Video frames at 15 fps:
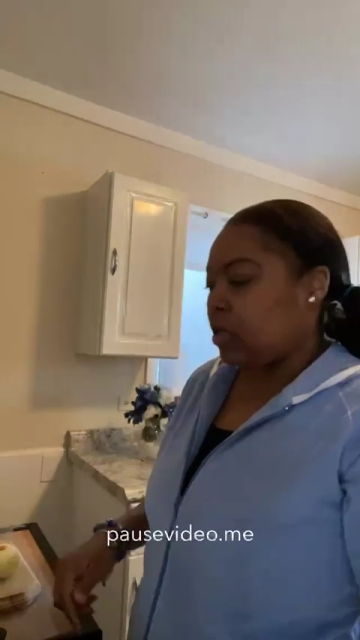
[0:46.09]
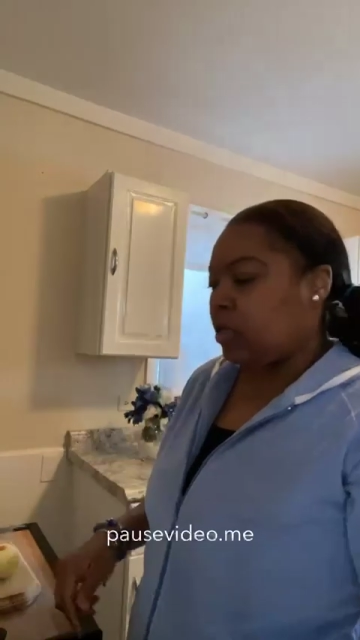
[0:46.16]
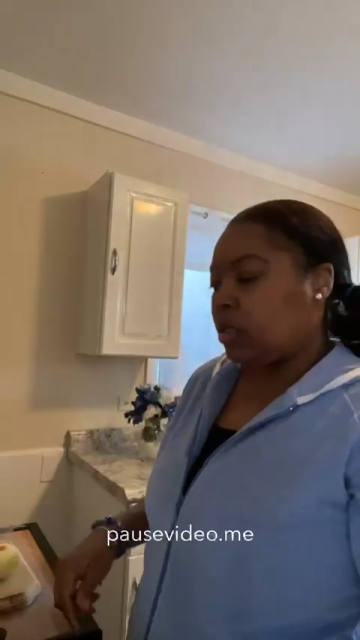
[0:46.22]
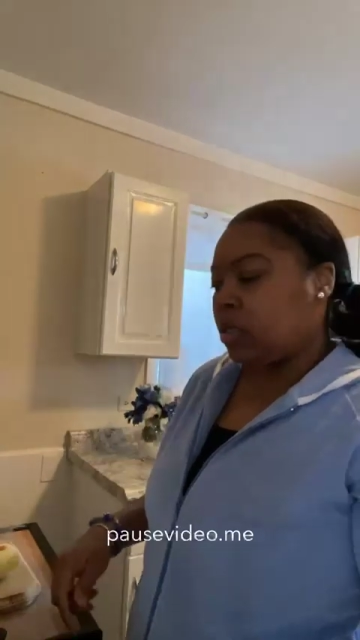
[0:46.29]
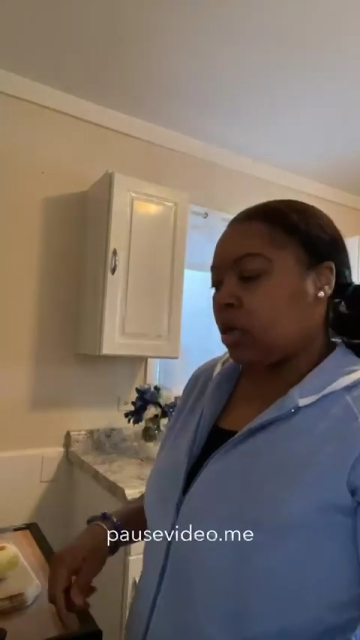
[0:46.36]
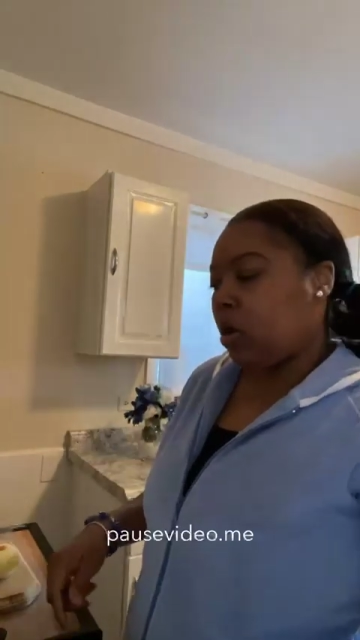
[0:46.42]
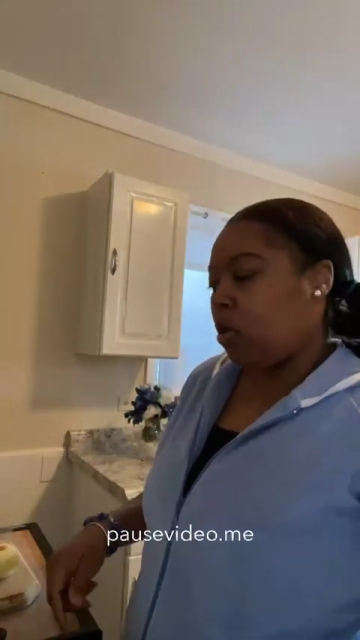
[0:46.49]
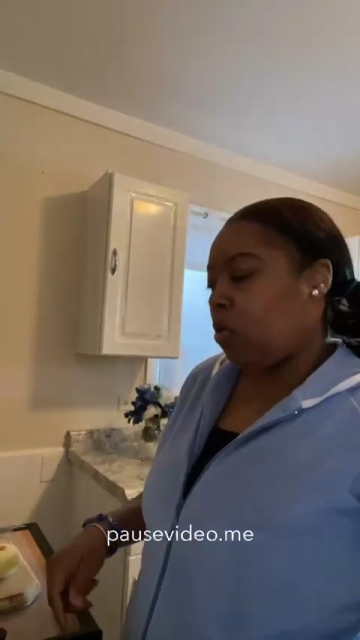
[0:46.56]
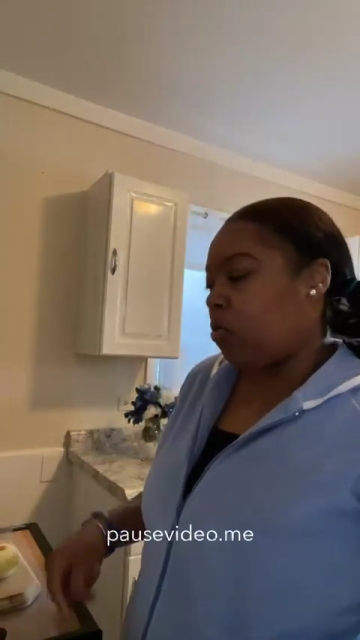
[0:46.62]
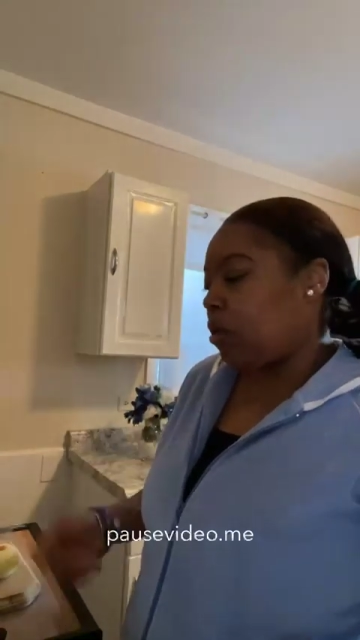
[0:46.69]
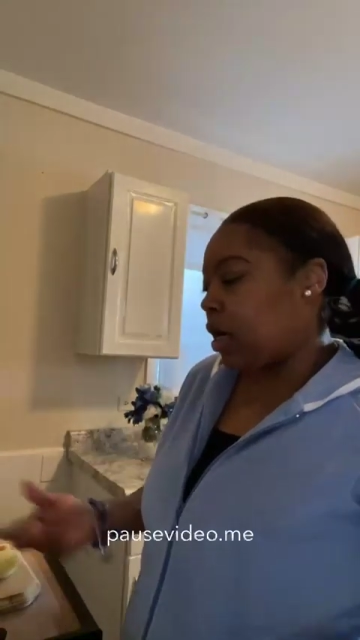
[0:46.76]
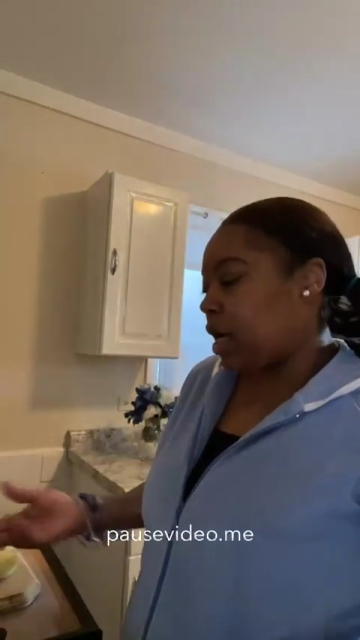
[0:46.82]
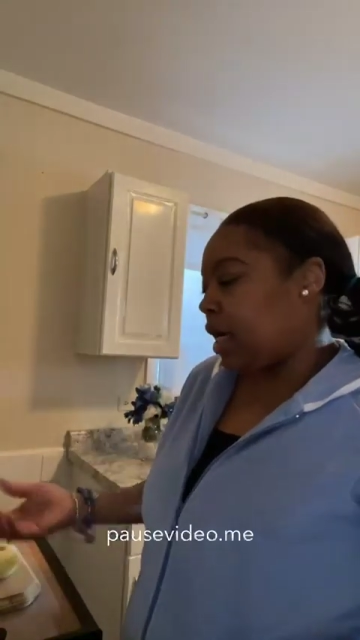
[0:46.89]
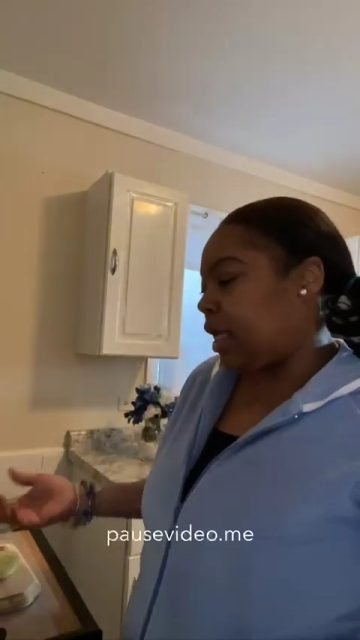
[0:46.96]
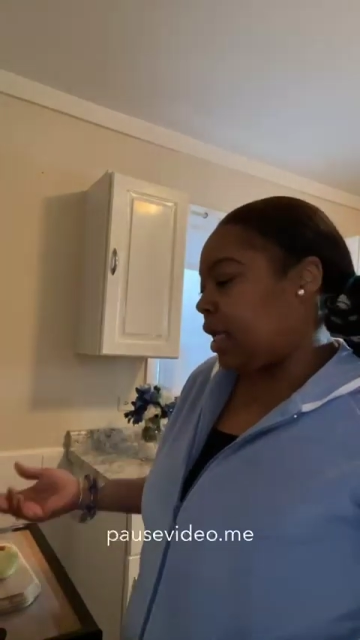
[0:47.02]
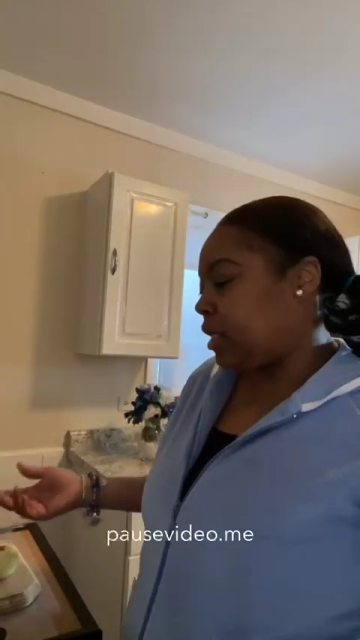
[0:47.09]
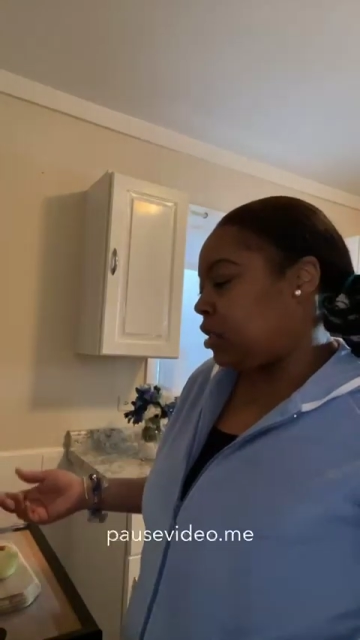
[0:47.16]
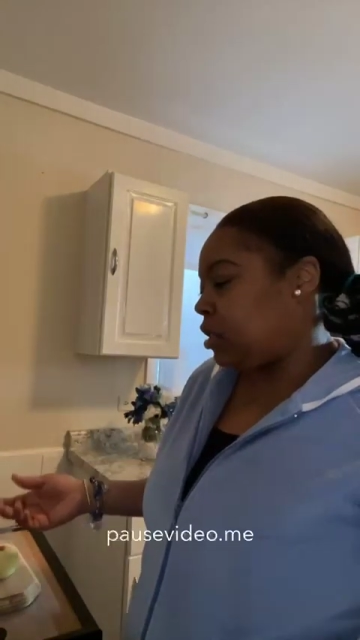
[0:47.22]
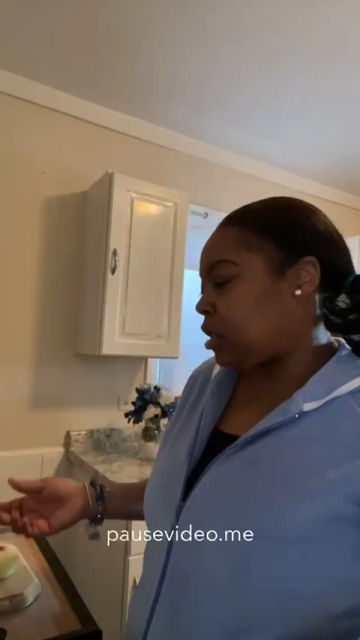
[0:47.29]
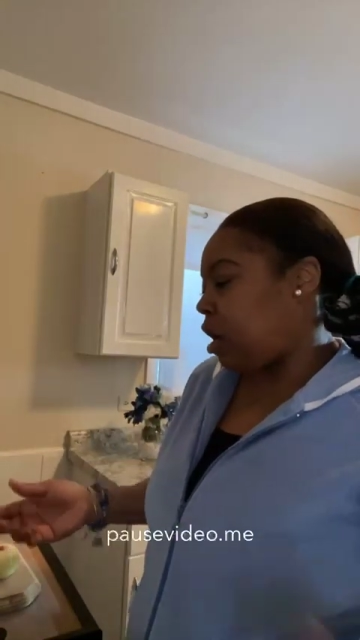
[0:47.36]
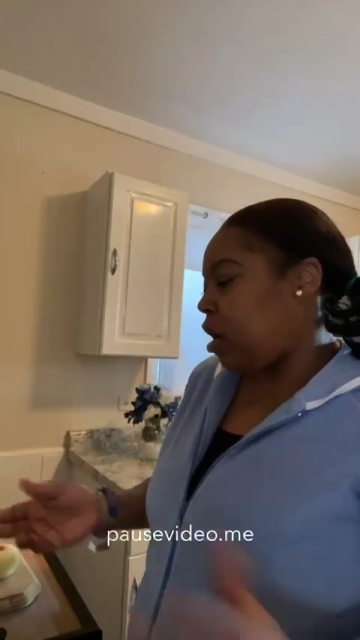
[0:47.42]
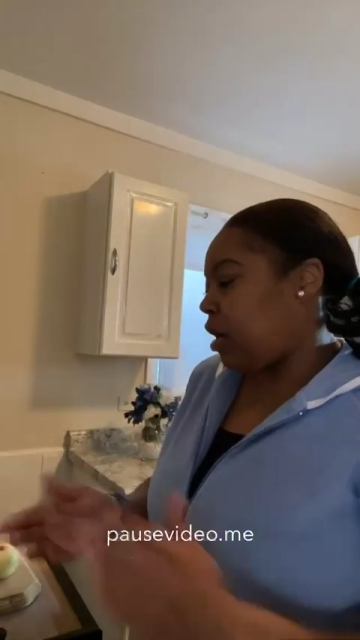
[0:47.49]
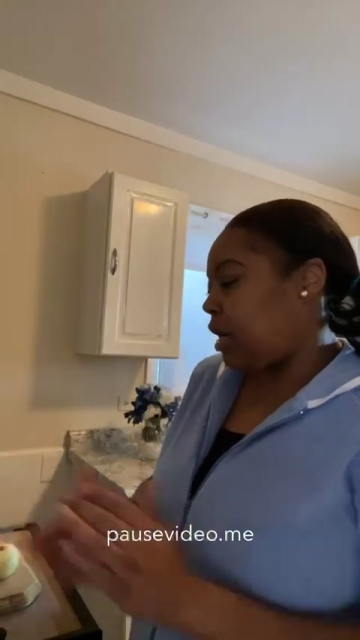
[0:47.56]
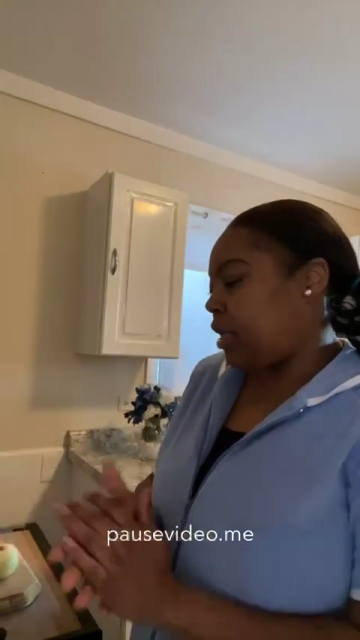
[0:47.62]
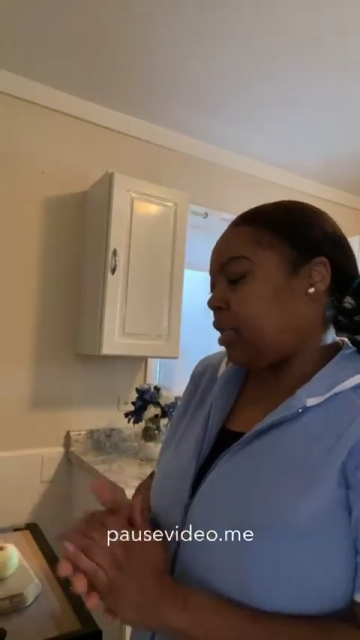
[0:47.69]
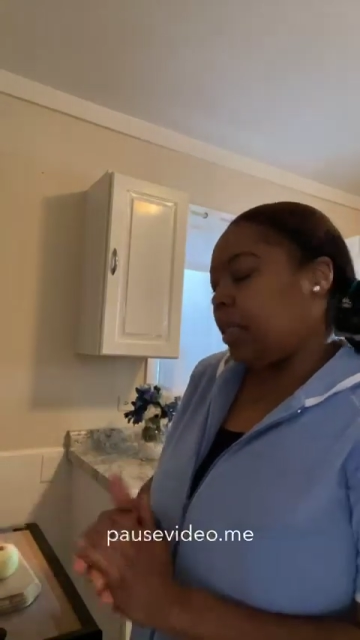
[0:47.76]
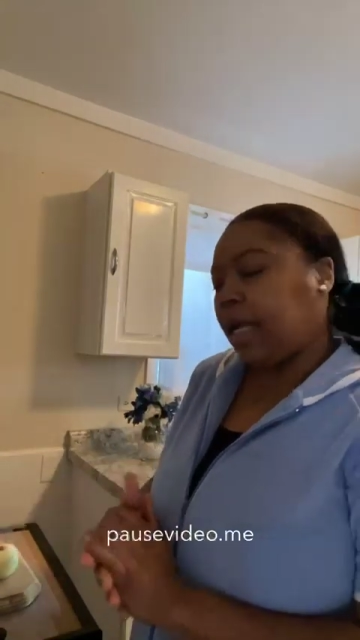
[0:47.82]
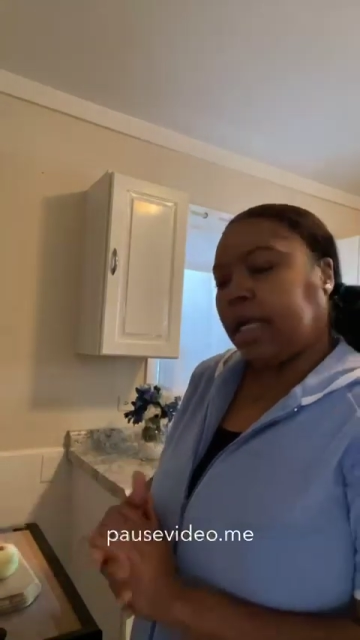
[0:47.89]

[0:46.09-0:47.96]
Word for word: So we're going to get started.